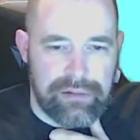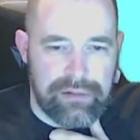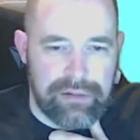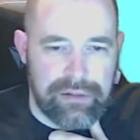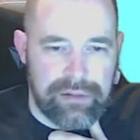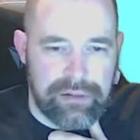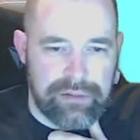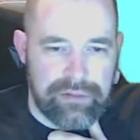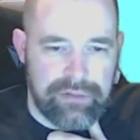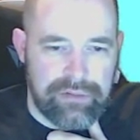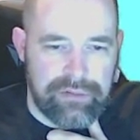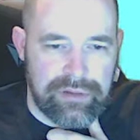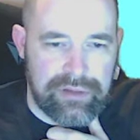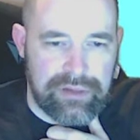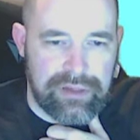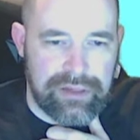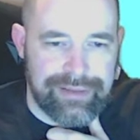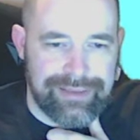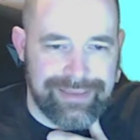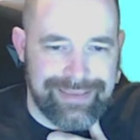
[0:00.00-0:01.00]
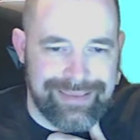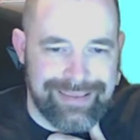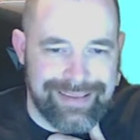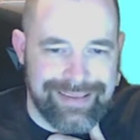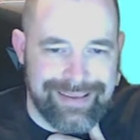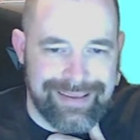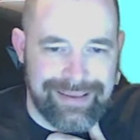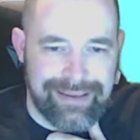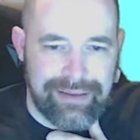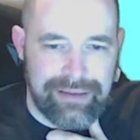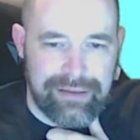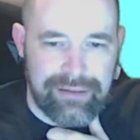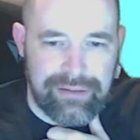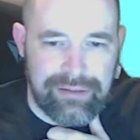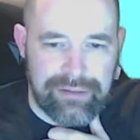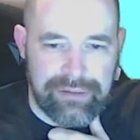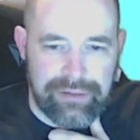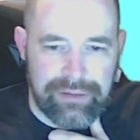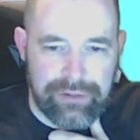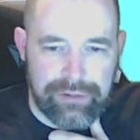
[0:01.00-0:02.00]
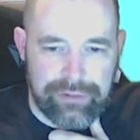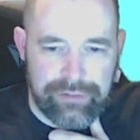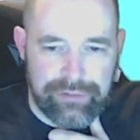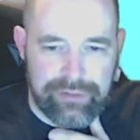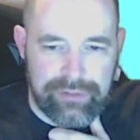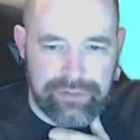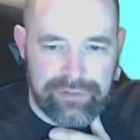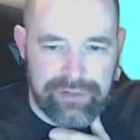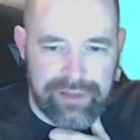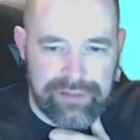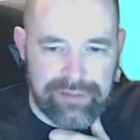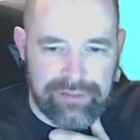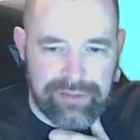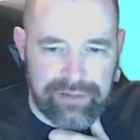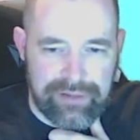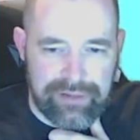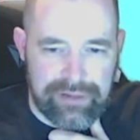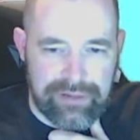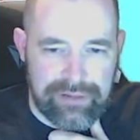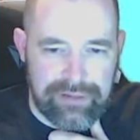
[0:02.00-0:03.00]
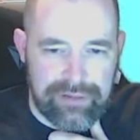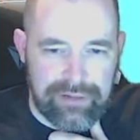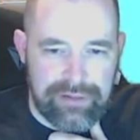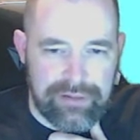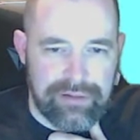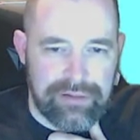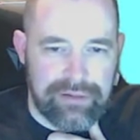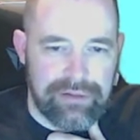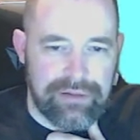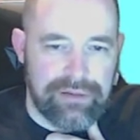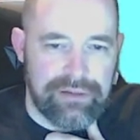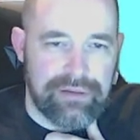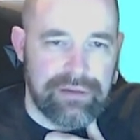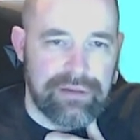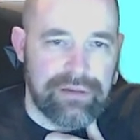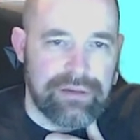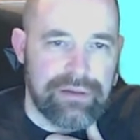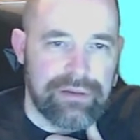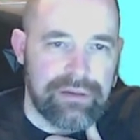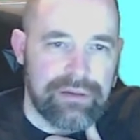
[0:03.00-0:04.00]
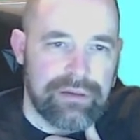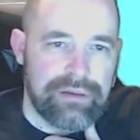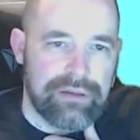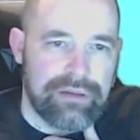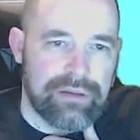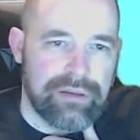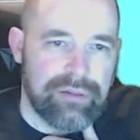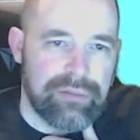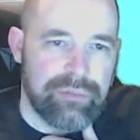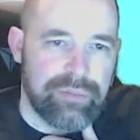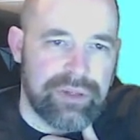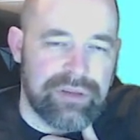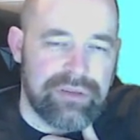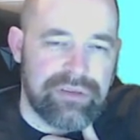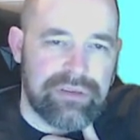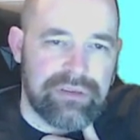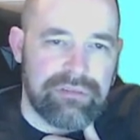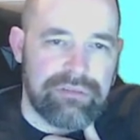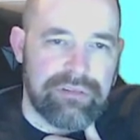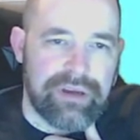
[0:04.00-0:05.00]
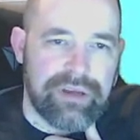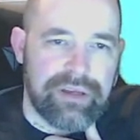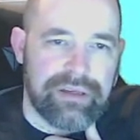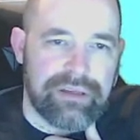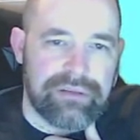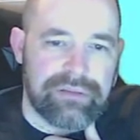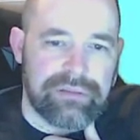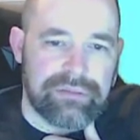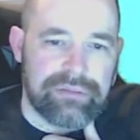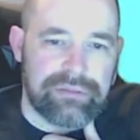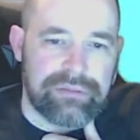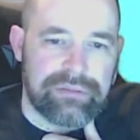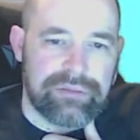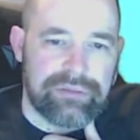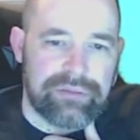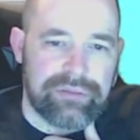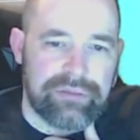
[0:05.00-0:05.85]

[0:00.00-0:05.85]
and there's a line there that go through the centre that meet at right angles.